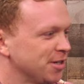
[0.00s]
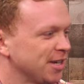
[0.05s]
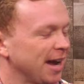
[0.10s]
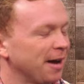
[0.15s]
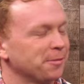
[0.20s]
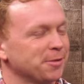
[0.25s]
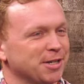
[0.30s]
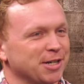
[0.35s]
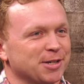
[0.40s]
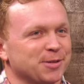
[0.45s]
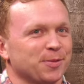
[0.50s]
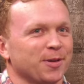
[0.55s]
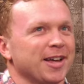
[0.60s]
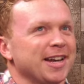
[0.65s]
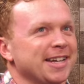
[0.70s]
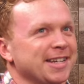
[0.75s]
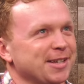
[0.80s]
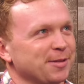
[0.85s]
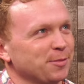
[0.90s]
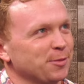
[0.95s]
And I was
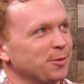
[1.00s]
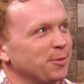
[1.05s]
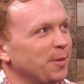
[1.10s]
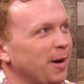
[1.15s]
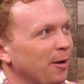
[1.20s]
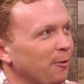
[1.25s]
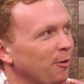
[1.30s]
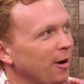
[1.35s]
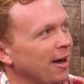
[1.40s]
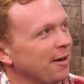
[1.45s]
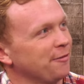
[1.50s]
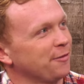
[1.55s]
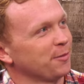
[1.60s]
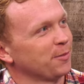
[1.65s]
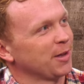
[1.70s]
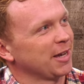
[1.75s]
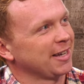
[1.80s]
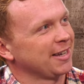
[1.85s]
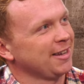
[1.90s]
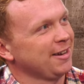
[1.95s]
explaining something to my wife.
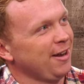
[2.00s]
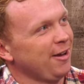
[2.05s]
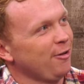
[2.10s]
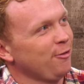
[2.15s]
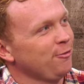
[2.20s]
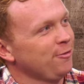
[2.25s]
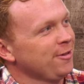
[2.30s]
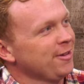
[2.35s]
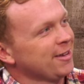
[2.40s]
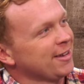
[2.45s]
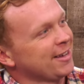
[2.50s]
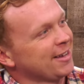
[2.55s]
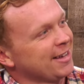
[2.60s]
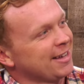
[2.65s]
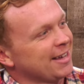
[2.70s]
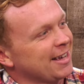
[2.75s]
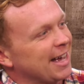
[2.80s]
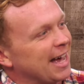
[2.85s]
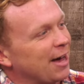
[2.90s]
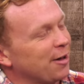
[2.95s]
I'm like, you know
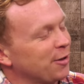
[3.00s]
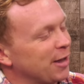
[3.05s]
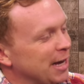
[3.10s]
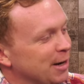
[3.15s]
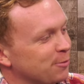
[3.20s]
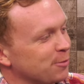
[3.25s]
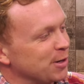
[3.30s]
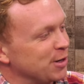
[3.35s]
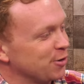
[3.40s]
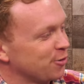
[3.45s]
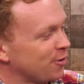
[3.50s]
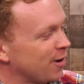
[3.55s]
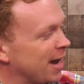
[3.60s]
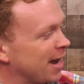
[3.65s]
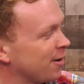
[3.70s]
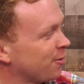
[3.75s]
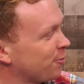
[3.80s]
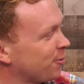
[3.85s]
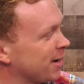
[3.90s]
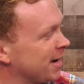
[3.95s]
how like when you're
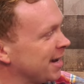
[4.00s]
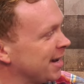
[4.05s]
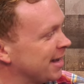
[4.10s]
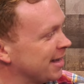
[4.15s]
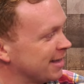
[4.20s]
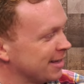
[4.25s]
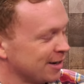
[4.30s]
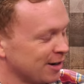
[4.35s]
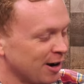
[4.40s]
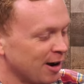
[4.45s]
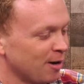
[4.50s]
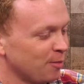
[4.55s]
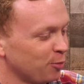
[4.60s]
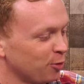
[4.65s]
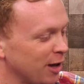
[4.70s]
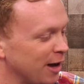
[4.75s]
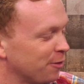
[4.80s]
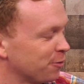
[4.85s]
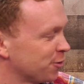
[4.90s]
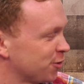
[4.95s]
angry and then a
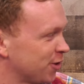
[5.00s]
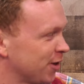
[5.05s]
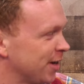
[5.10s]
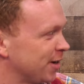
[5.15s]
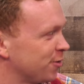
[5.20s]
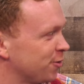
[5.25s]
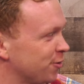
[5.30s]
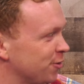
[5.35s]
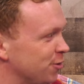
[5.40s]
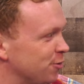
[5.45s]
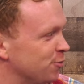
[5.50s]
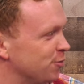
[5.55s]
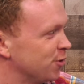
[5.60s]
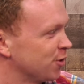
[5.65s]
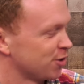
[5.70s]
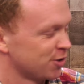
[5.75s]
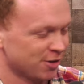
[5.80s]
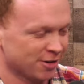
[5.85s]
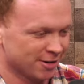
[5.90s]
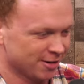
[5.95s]
couple hours later you
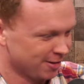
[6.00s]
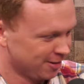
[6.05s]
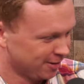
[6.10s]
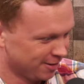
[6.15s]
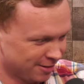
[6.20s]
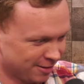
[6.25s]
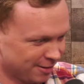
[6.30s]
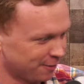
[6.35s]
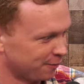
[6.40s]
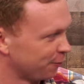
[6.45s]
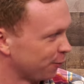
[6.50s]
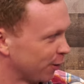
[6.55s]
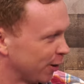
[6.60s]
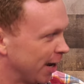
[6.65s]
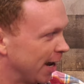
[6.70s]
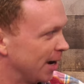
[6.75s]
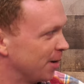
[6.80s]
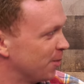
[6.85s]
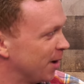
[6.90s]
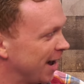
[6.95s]
just
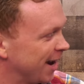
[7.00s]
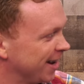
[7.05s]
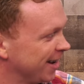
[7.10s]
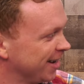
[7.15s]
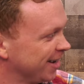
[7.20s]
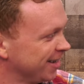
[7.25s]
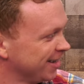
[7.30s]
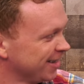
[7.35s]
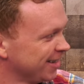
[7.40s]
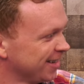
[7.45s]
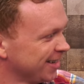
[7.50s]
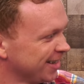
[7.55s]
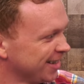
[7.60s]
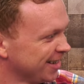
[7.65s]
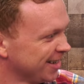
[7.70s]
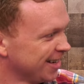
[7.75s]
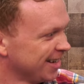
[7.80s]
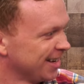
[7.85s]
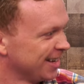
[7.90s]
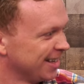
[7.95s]
forget about
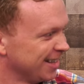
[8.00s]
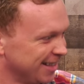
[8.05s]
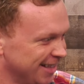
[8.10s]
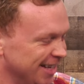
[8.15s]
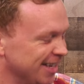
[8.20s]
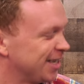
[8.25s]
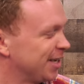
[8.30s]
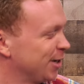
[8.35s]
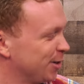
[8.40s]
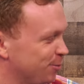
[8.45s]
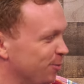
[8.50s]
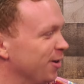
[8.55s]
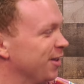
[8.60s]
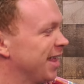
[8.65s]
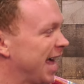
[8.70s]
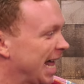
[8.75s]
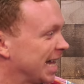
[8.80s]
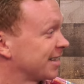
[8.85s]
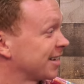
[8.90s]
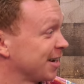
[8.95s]
it. This is what
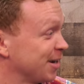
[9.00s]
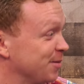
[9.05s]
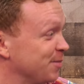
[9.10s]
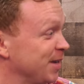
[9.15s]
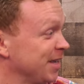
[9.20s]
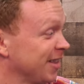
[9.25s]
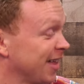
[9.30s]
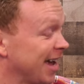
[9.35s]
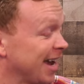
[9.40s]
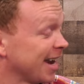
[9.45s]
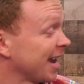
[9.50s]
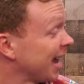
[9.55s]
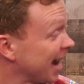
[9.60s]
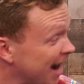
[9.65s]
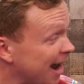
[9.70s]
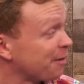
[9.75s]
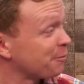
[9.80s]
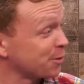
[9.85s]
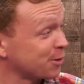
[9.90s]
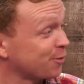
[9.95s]
that's going to be like.
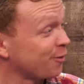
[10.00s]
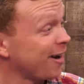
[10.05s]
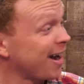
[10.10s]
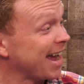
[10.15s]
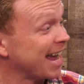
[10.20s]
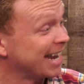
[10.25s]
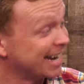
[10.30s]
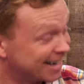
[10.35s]
And I was right.